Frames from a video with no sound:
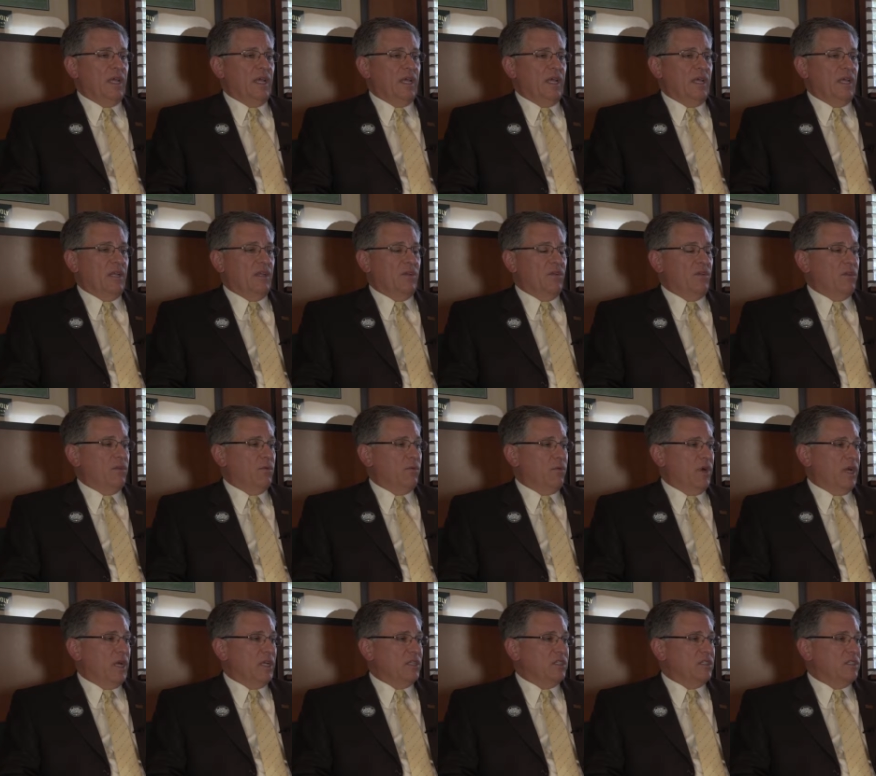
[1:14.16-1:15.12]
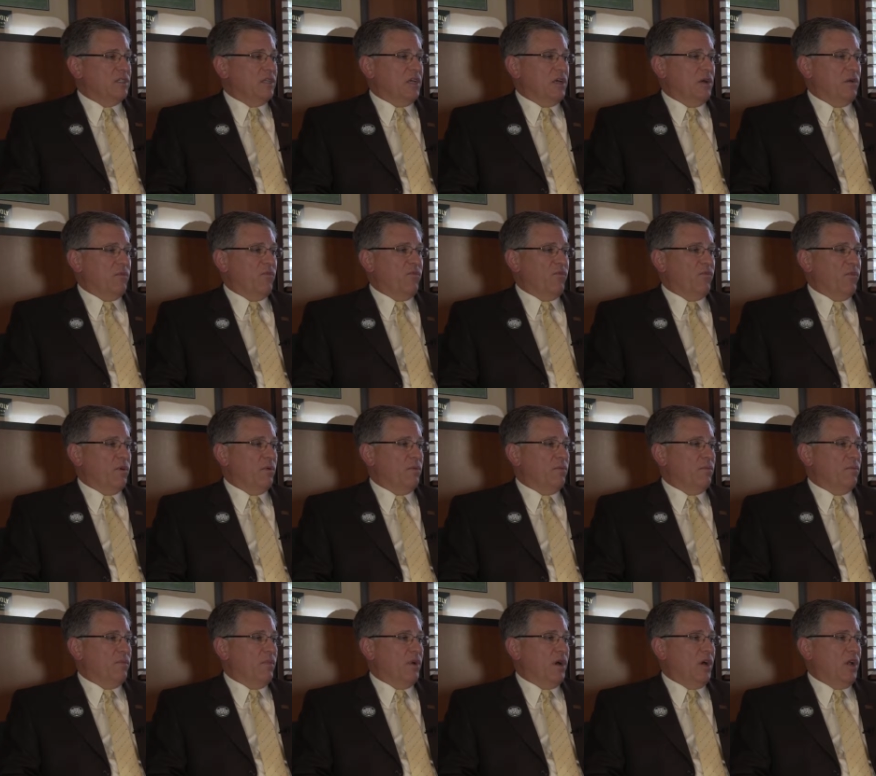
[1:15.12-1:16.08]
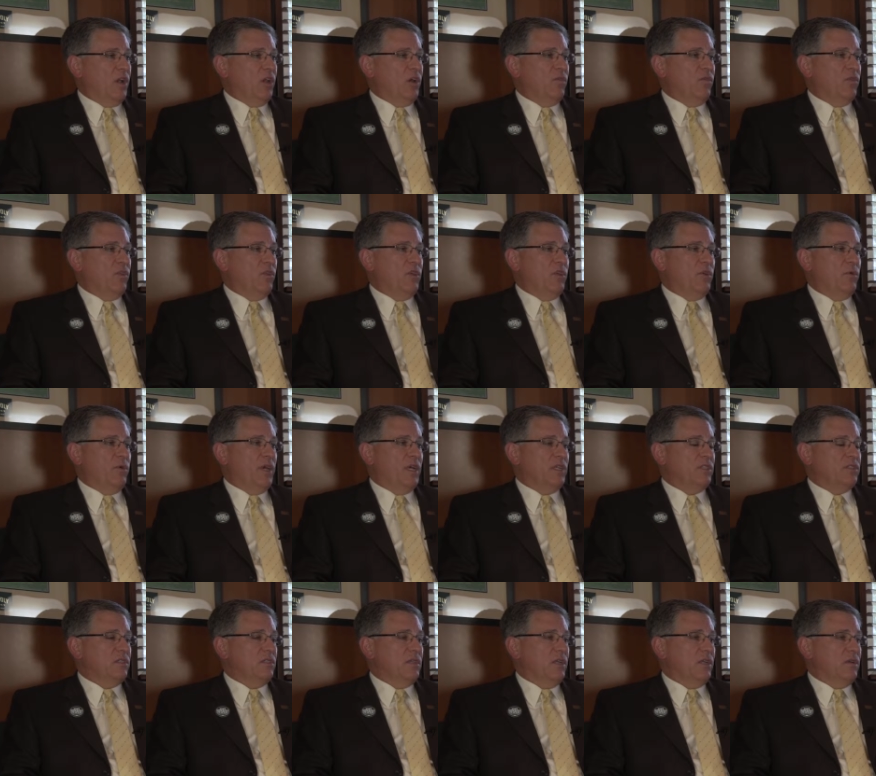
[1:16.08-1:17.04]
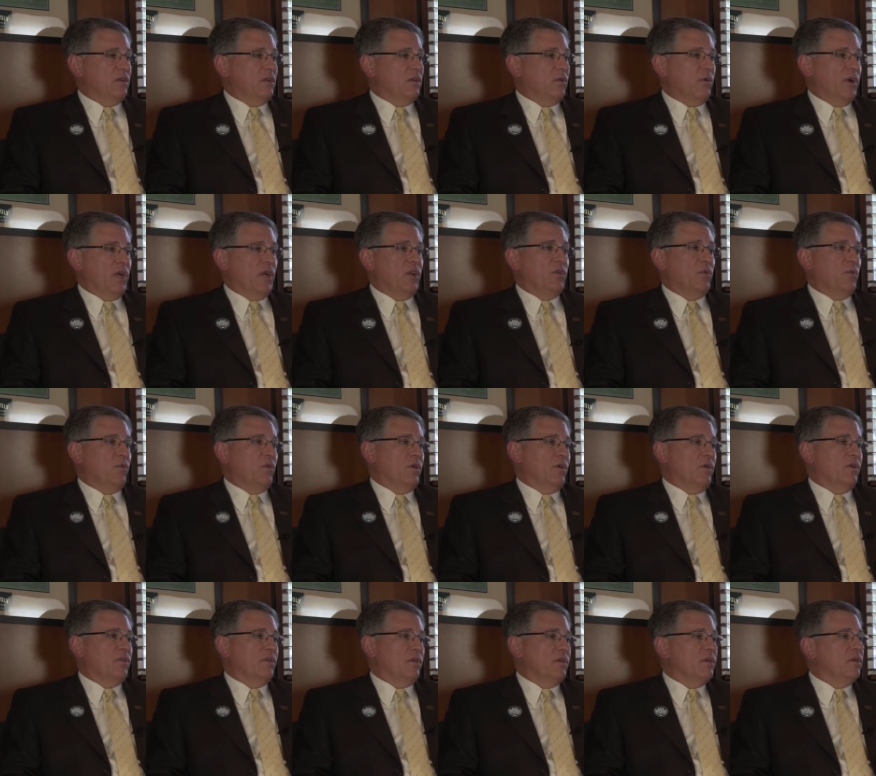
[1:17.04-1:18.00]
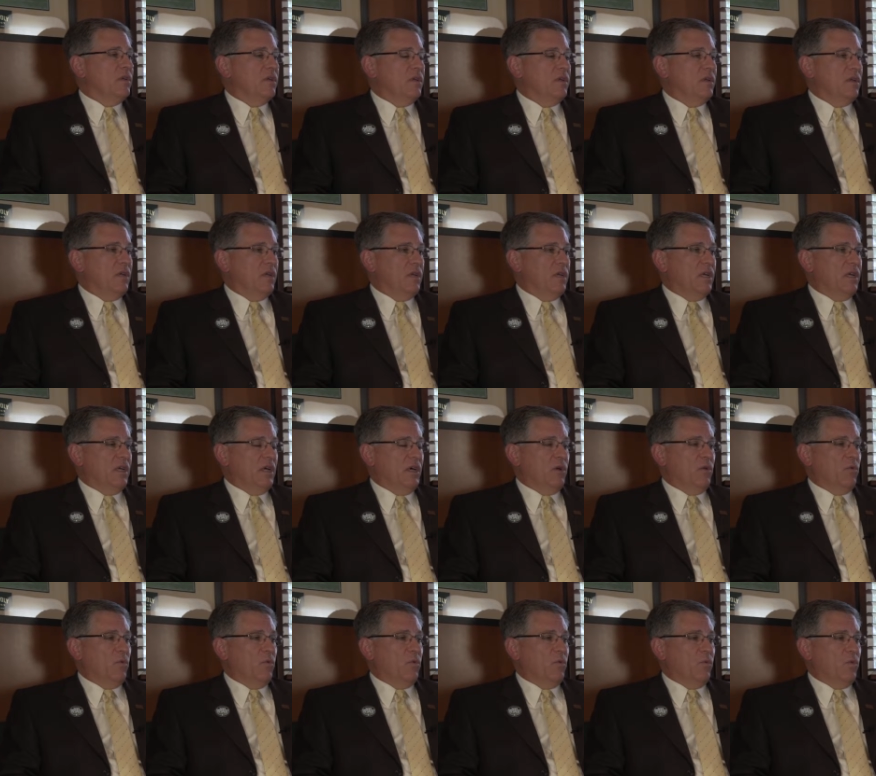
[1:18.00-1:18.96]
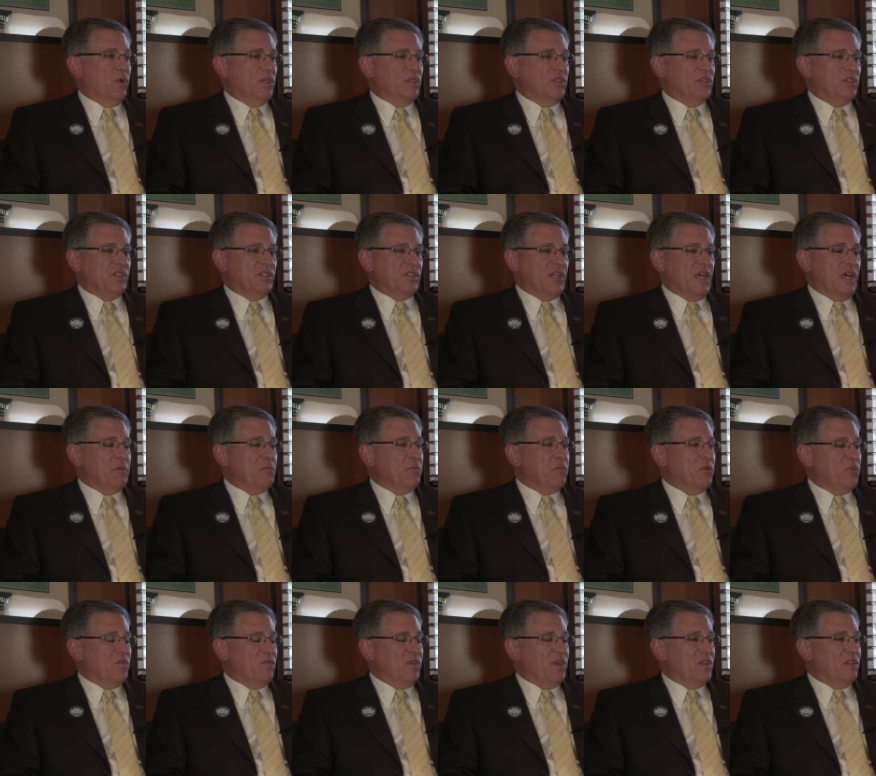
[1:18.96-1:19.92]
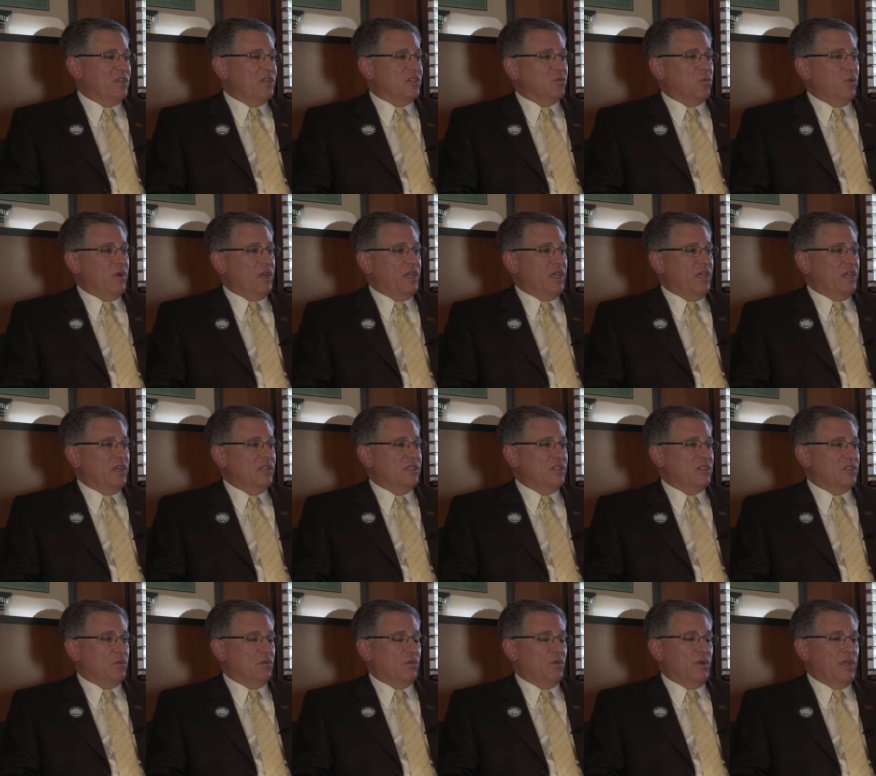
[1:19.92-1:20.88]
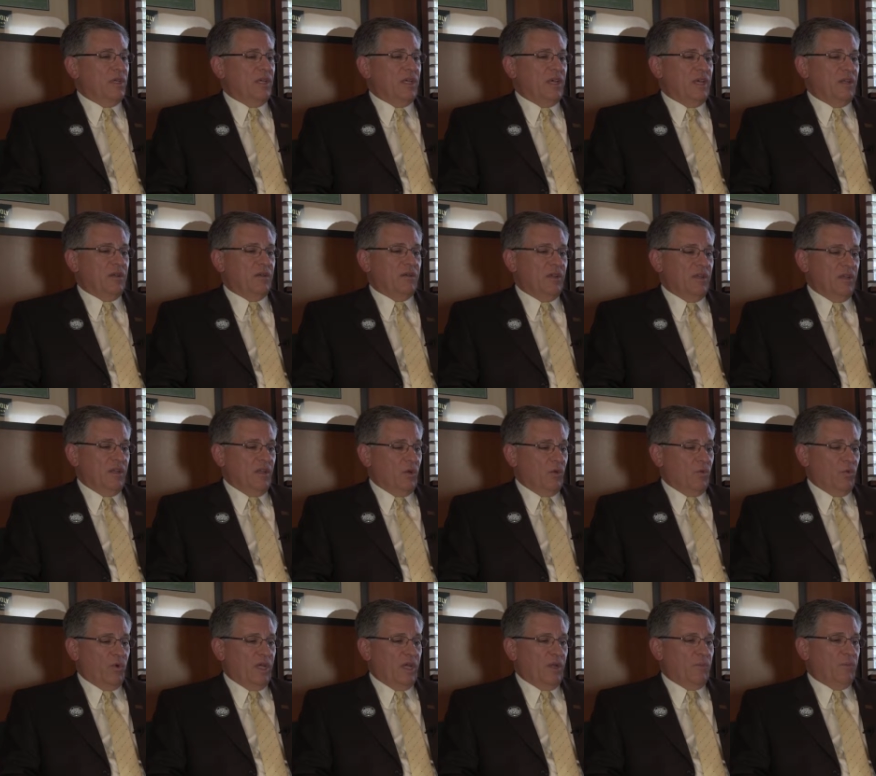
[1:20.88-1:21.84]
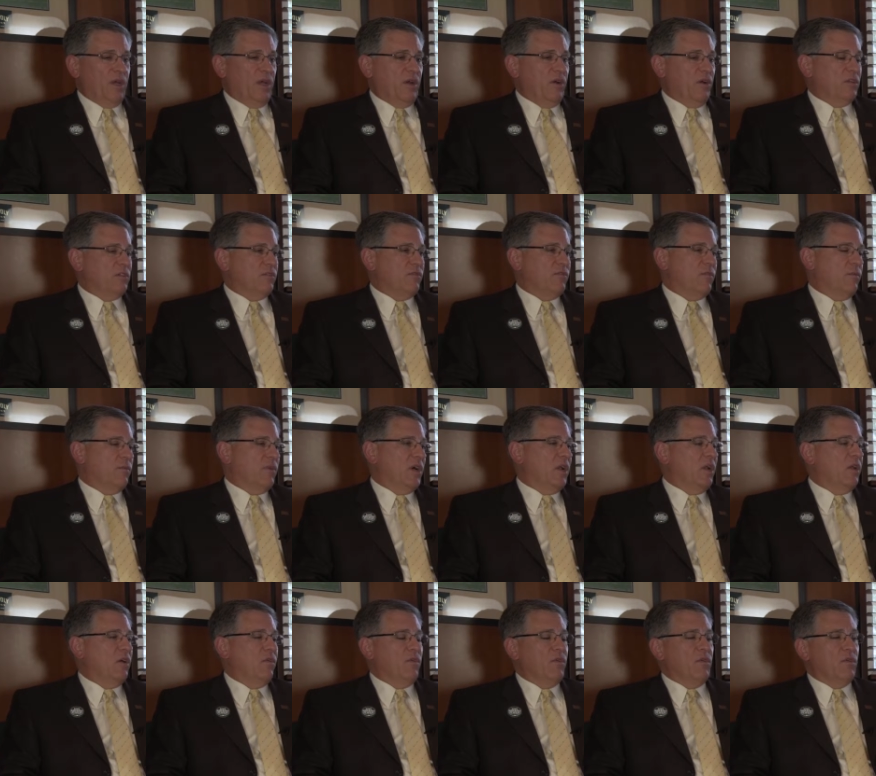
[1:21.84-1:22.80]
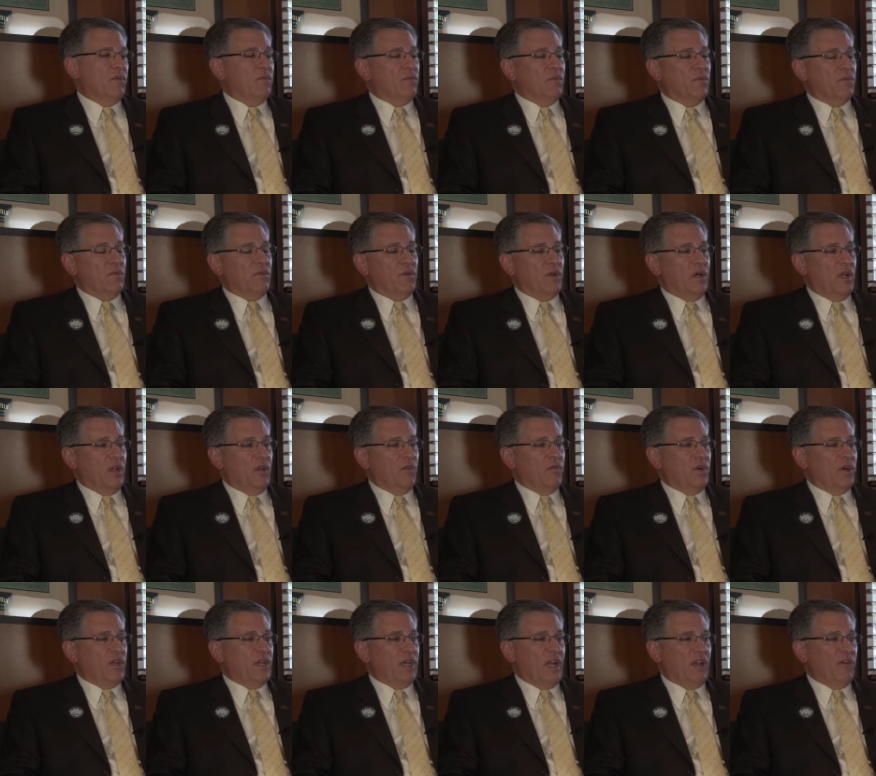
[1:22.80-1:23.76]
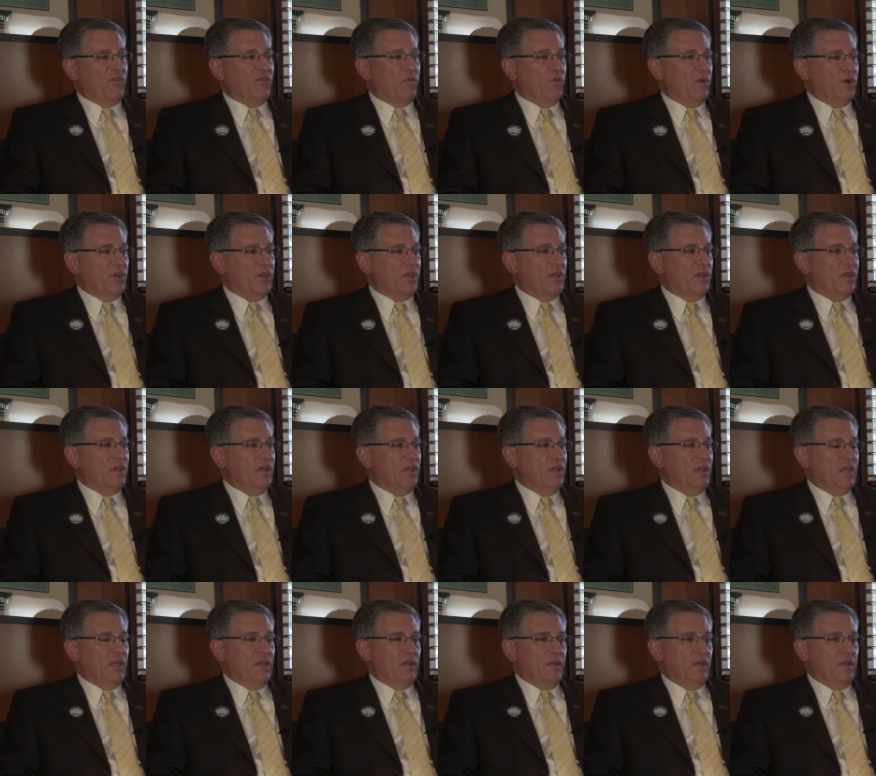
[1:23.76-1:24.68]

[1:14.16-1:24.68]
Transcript: and the rest come from all over the U.S. and around the world. Uh, we just had move-in this weekend, so we had we had parents from all over all over California,